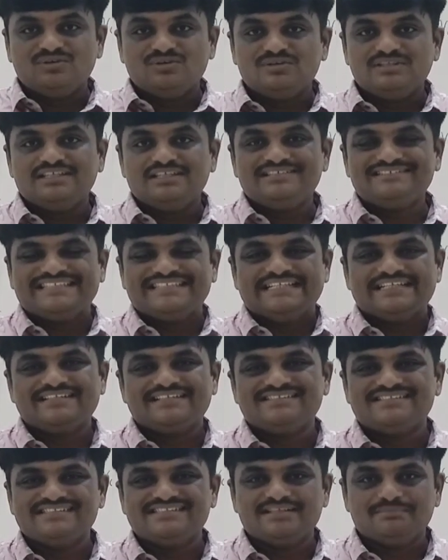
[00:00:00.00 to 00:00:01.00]
though there is
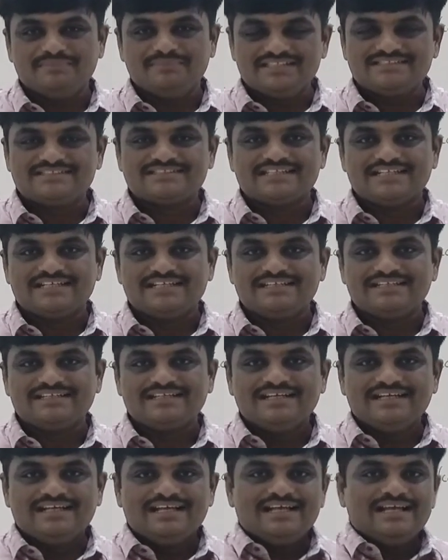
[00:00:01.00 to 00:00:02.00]
increase in the base
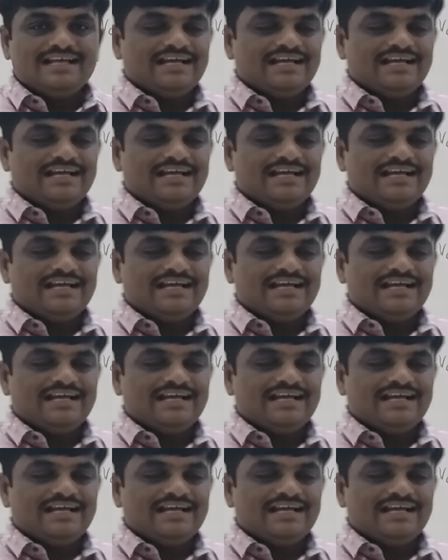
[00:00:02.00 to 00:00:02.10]
current,